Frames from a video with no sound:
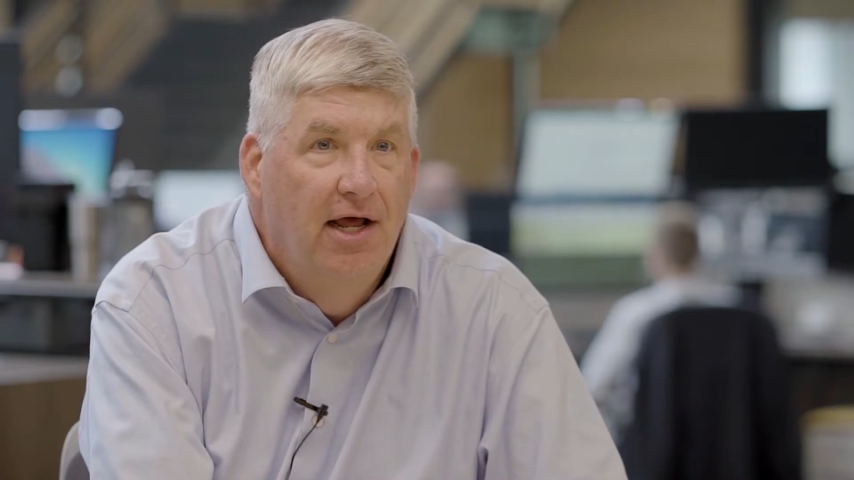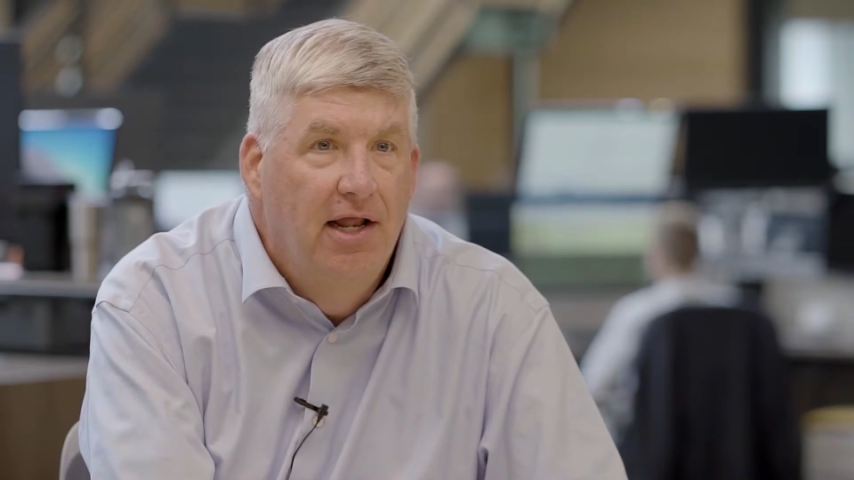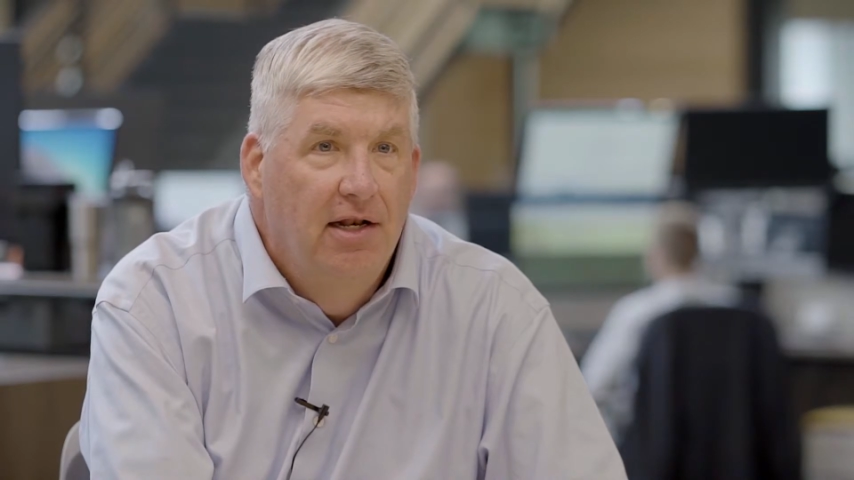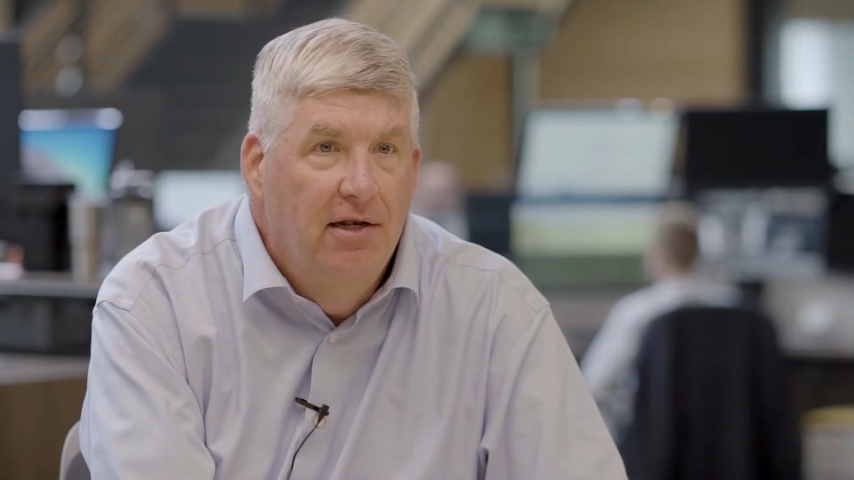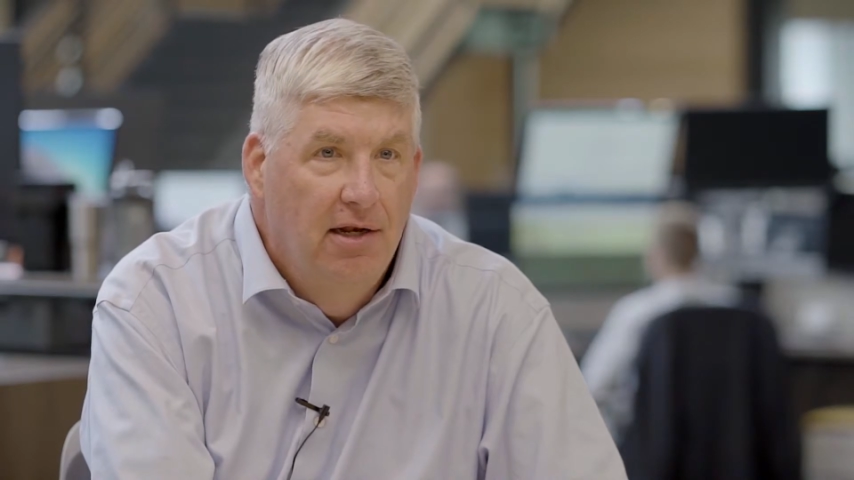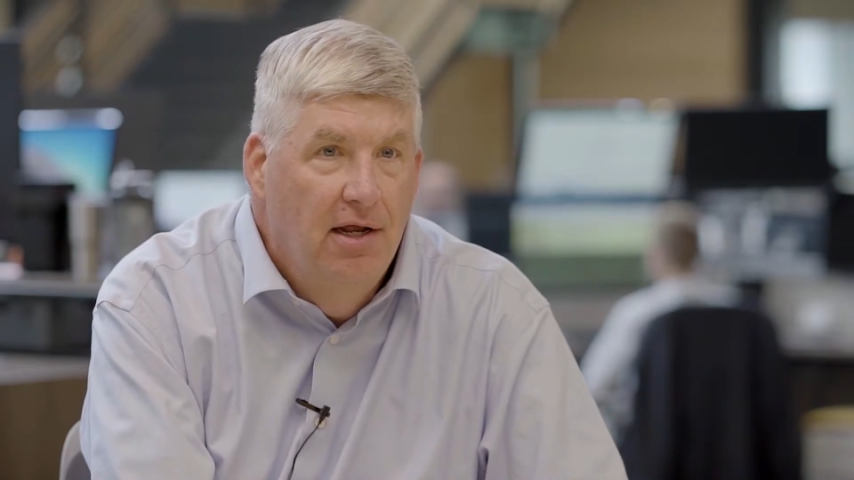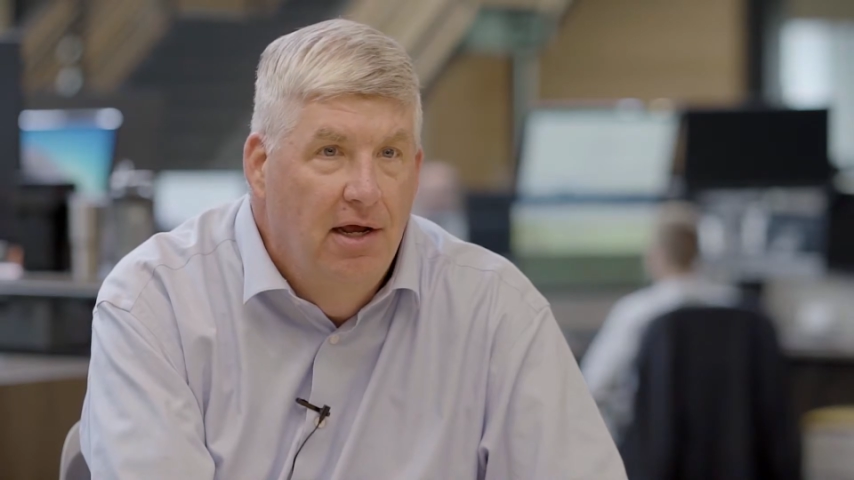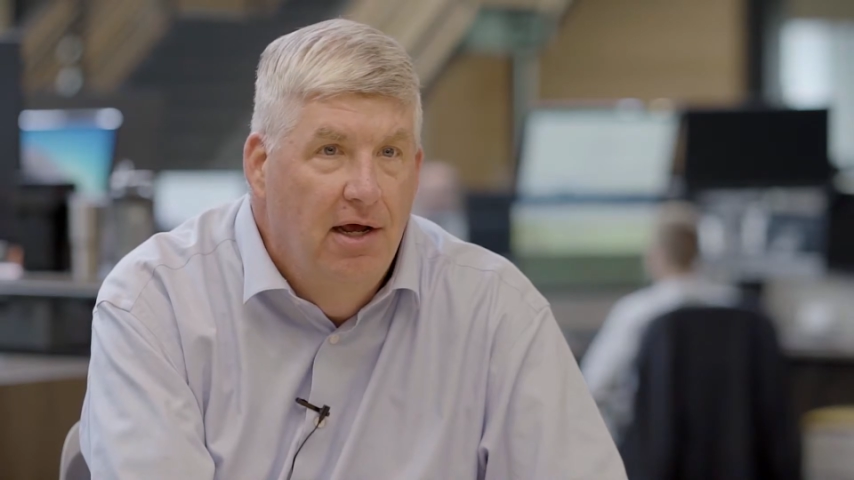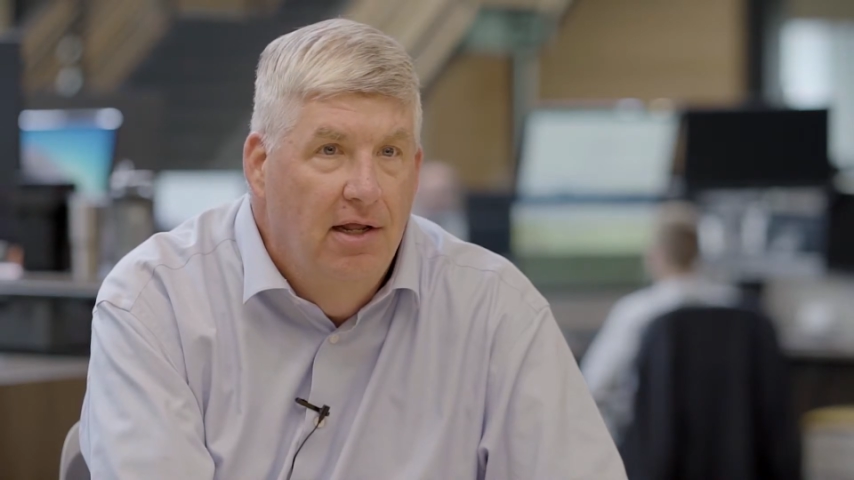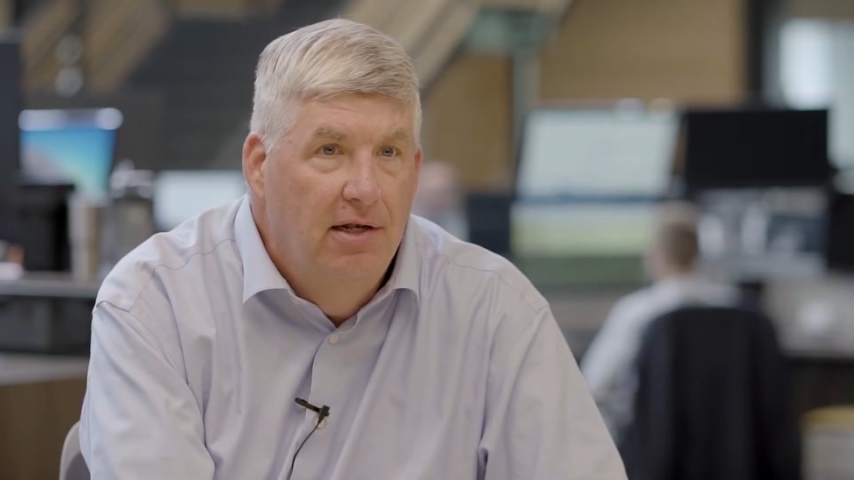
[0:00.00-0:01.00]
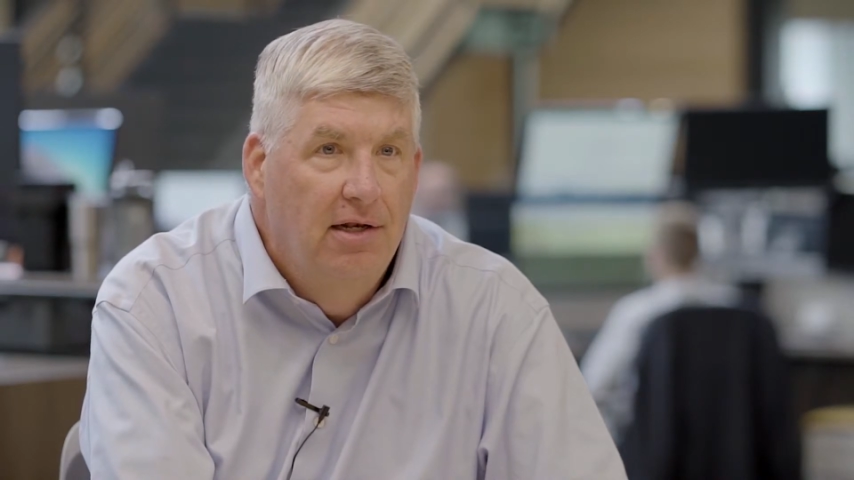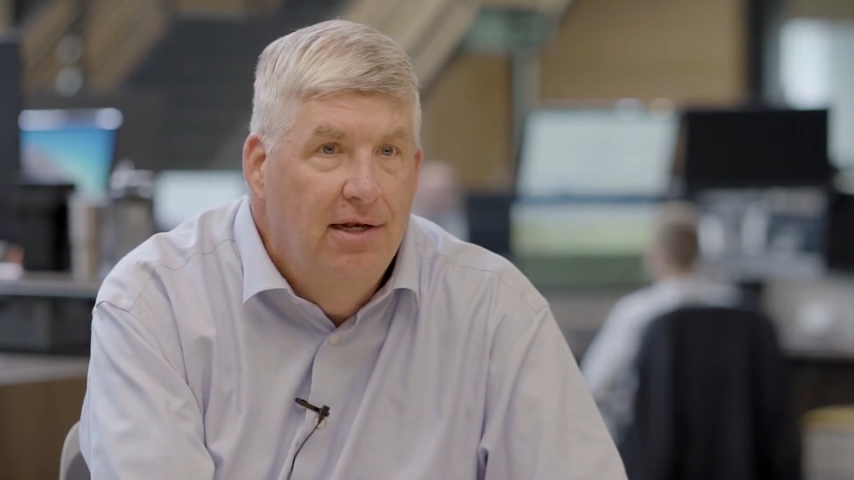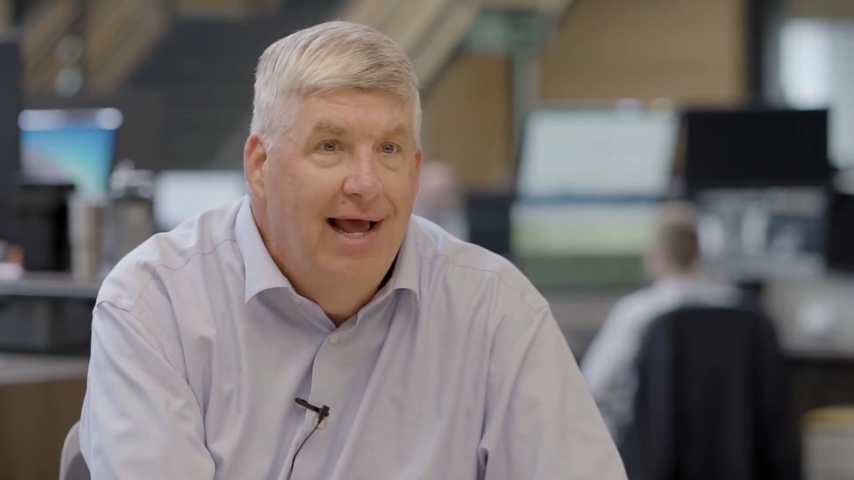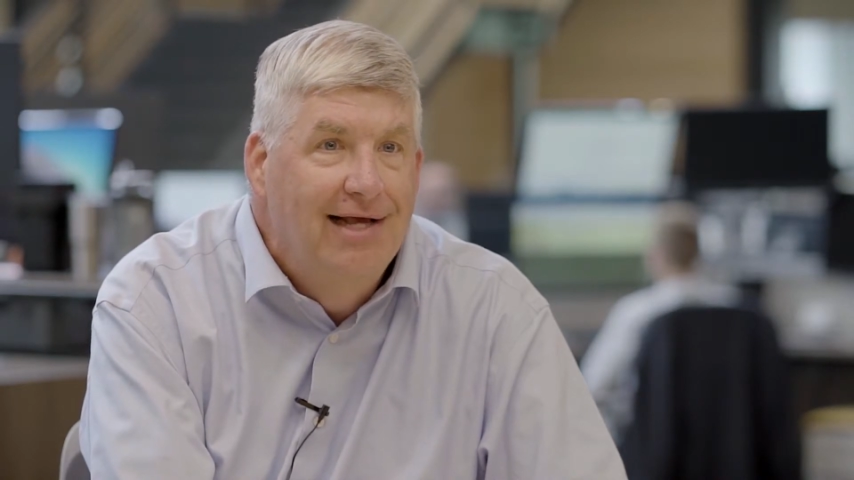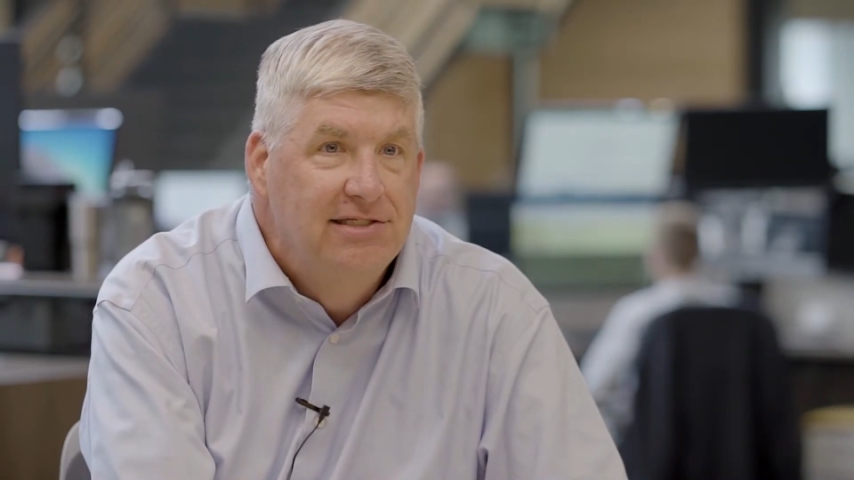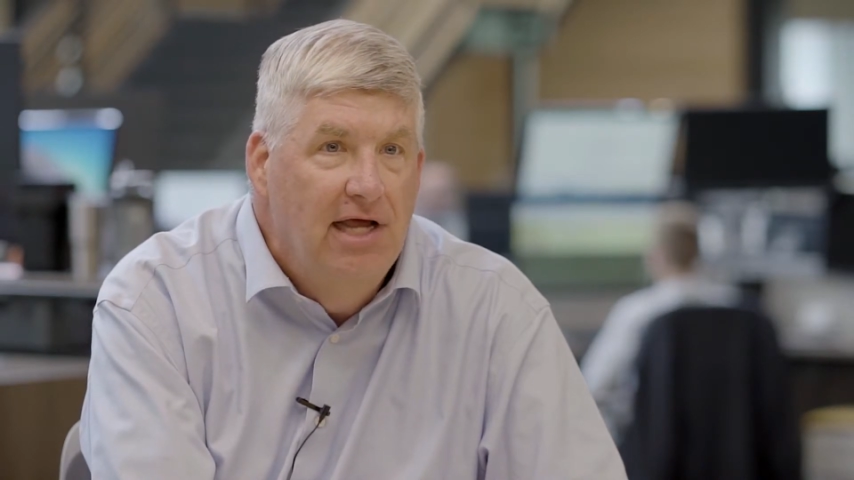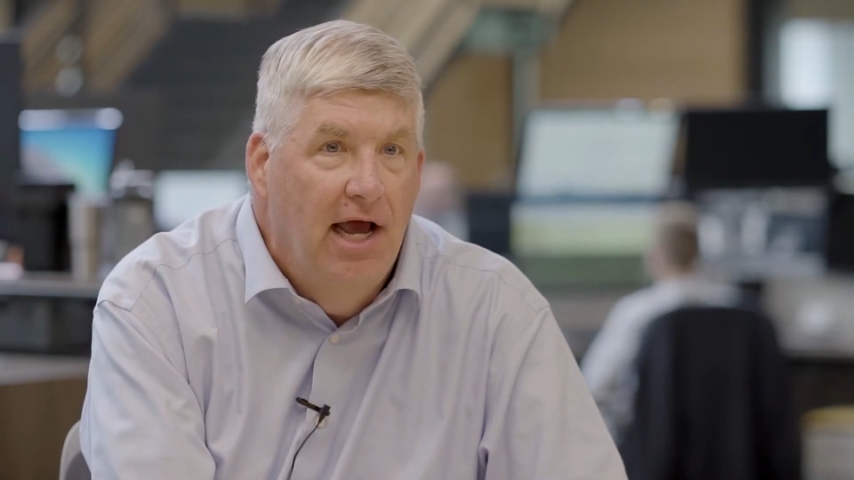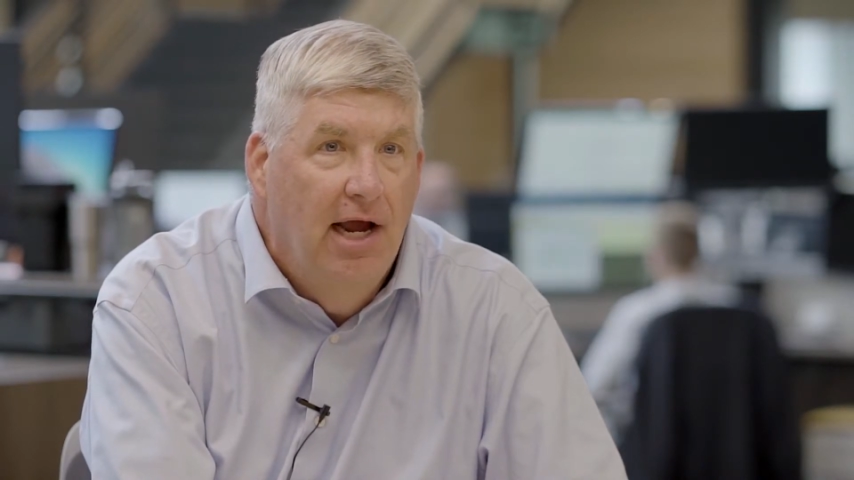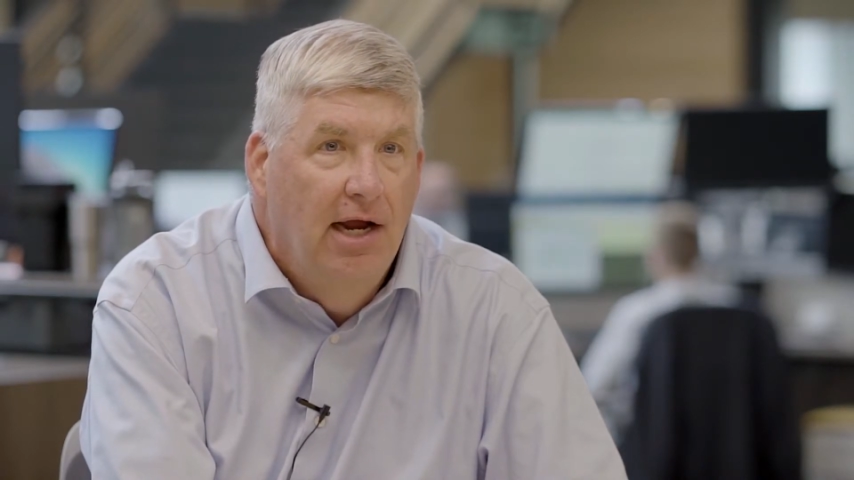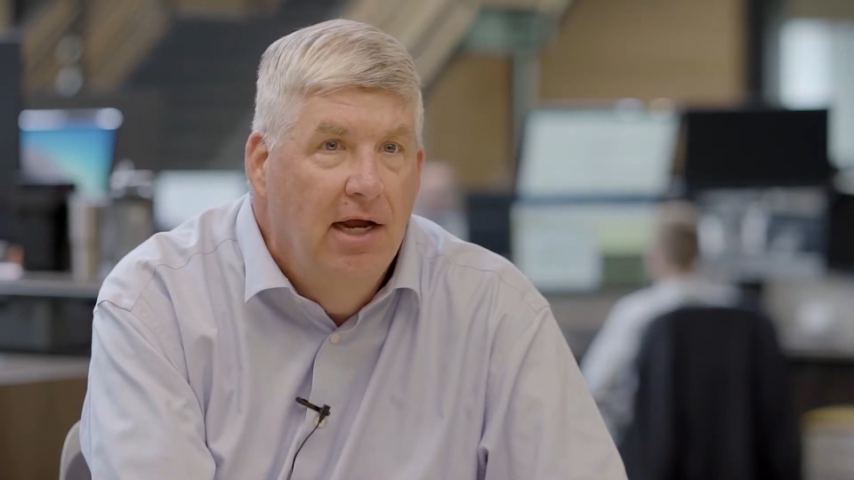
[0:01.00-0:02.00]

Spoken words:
on NASDAQ.